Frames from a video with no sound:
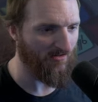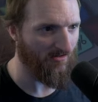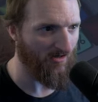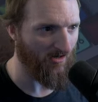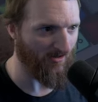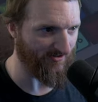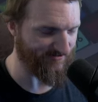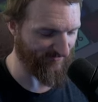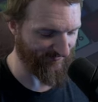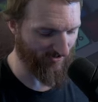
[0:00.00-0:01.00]
All right,
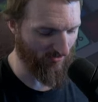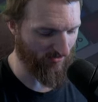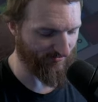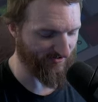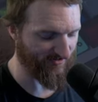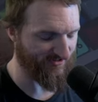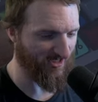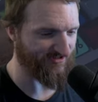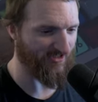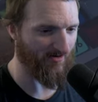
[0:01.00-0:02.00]
so if we go over to the
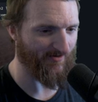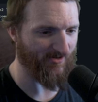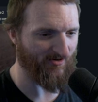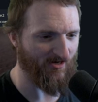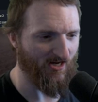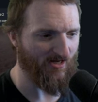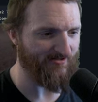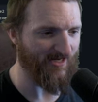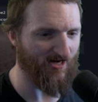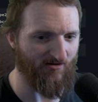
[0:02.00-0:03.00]
desktop here.
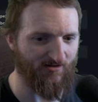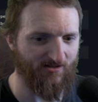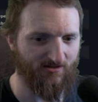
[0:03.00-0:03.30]
Now,